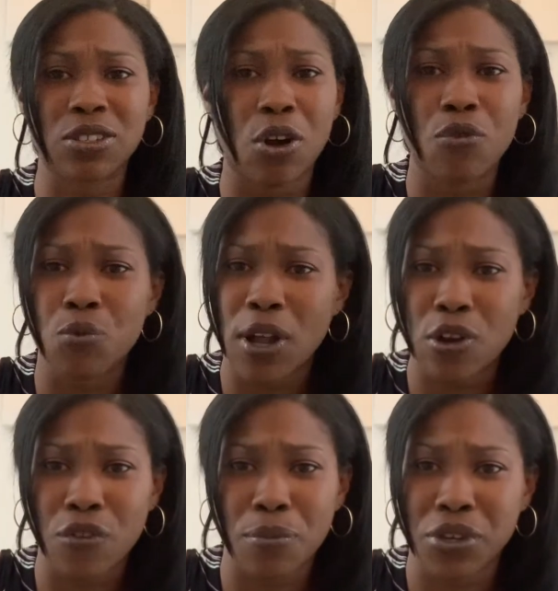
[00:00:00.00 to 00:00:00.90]
well
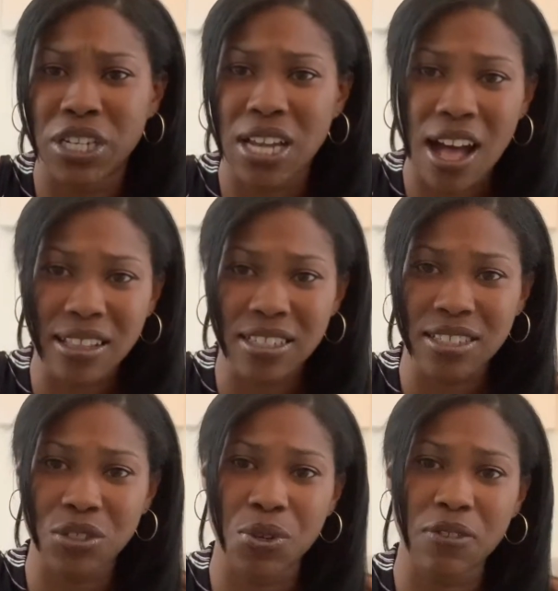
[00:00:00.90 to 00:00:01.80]
over $1 million,
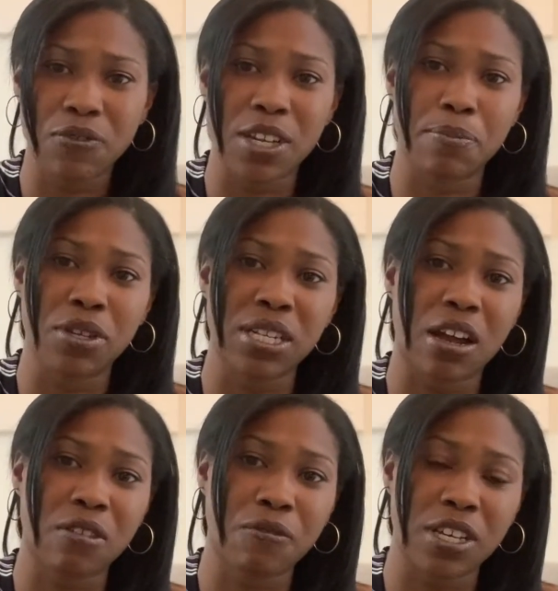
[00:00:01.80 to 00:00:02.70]
doing $1
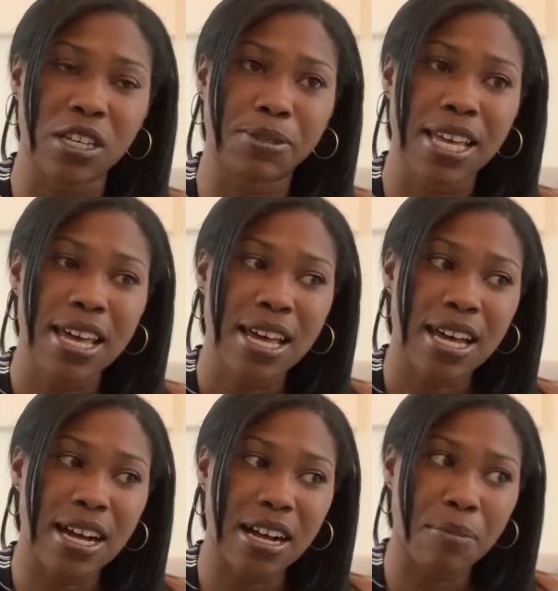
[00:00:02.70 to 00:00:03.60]
million flips.
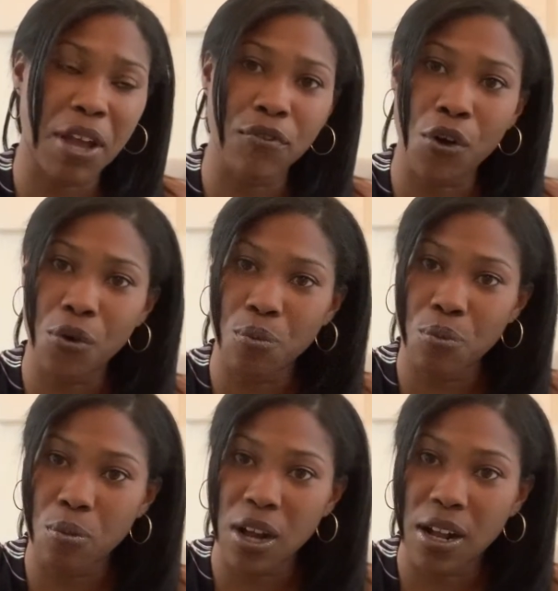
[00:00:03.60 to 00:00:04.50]
I've owned
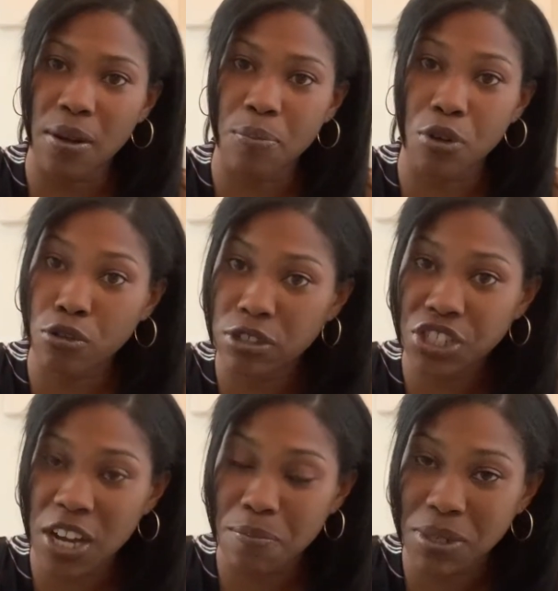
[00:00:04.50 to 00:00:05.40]
brokerage
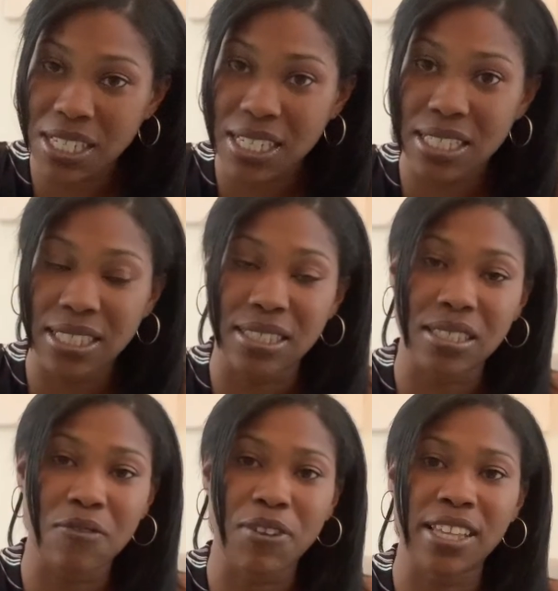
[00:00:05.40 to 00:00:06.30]
companies and
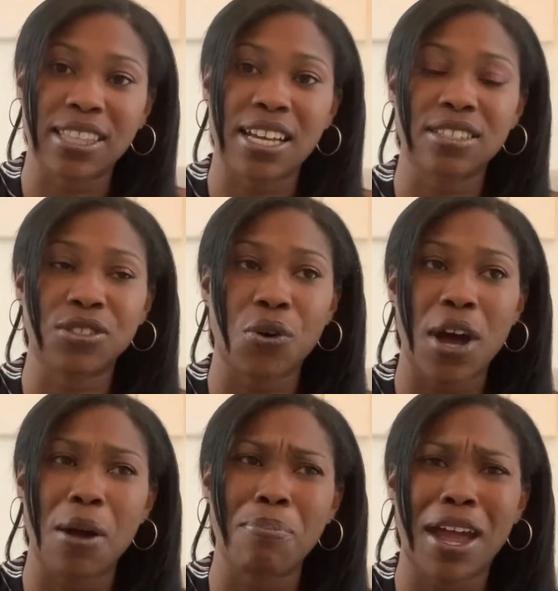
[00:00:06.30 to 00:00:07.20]
stuff like that. So
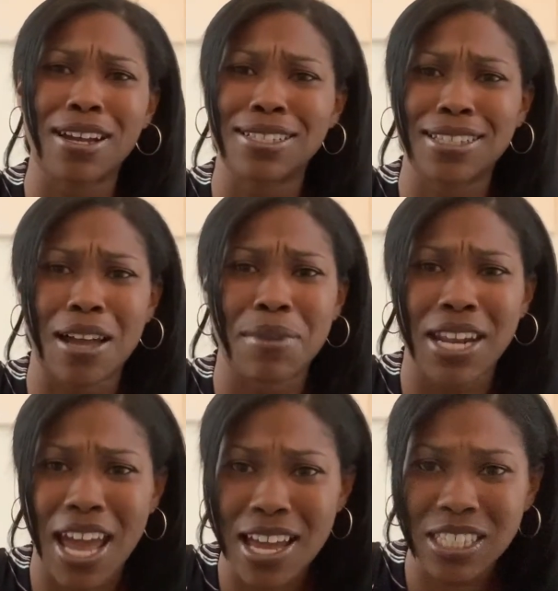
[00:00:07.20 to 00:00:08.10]
I'm not going to say I'm an
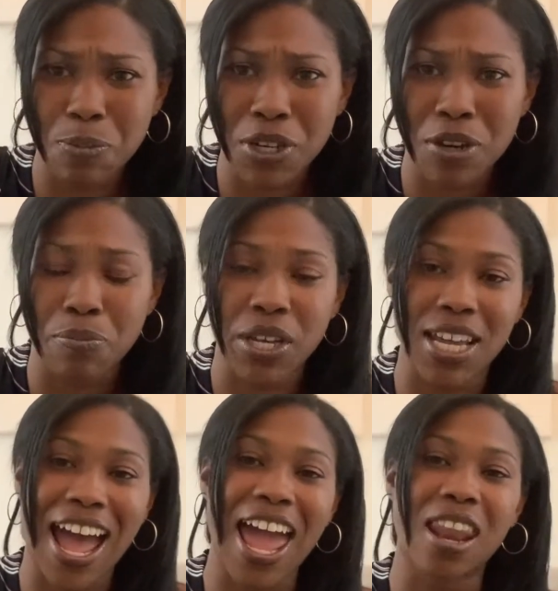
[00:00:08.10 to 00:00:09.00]
expert,
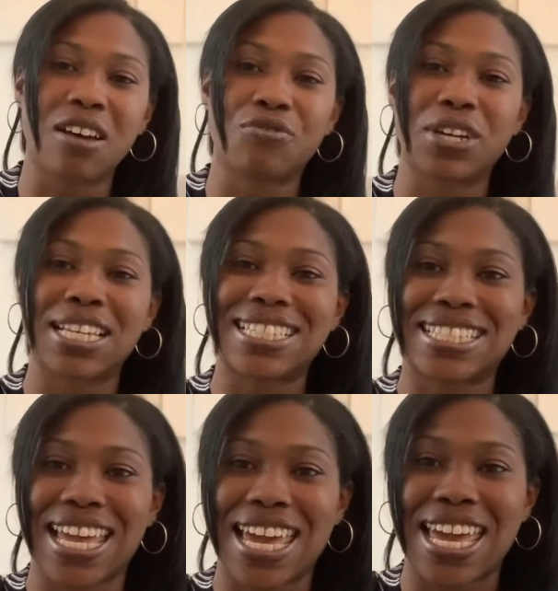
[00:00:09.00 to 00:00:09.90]
but I love real
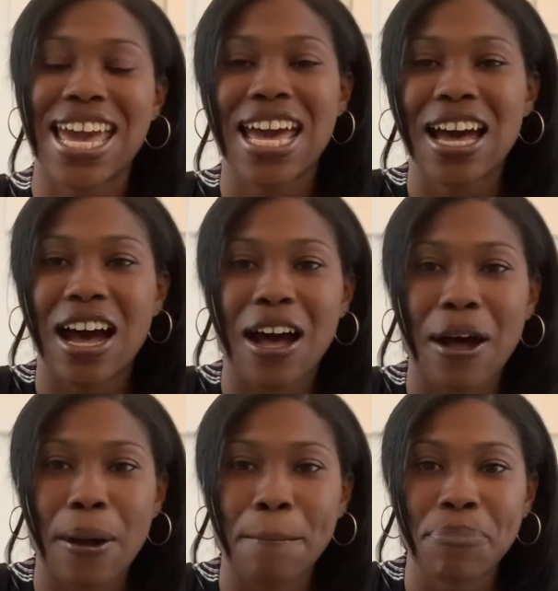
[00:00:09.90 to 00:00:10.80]
estate.
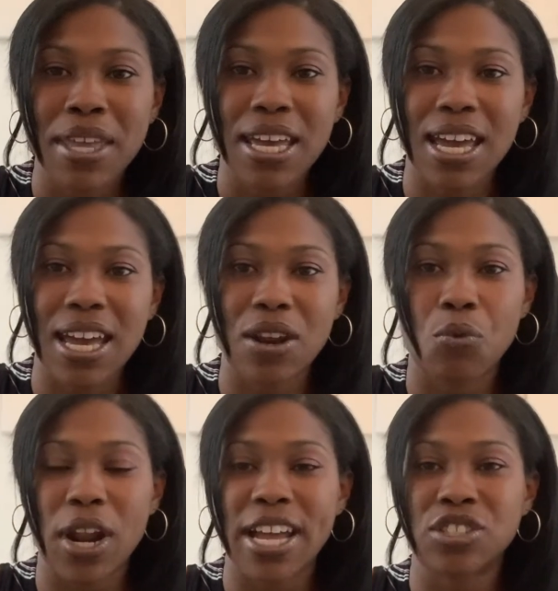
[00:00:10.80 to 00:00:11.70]
And
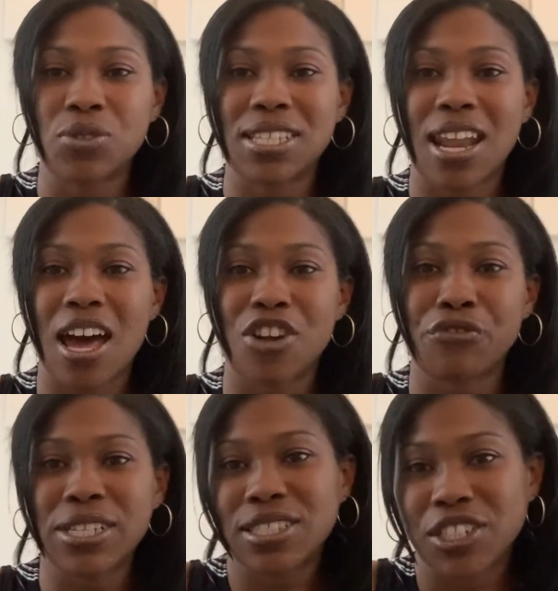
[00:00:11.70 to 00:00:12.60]
what I do is a lot of
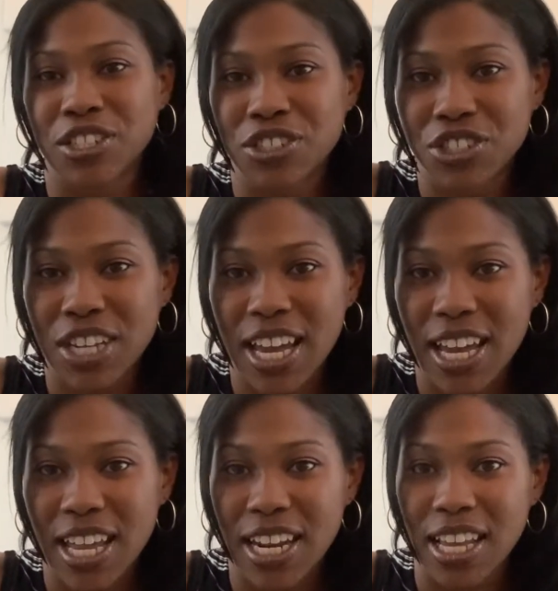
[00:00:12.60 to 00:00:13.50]
research,
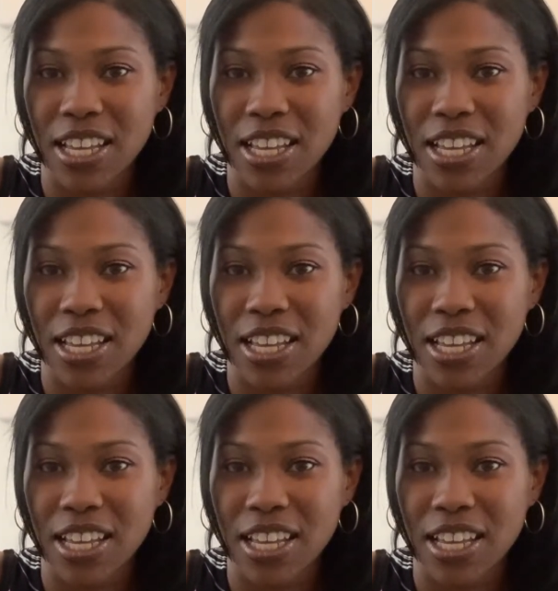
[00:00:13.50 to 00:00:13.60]
and,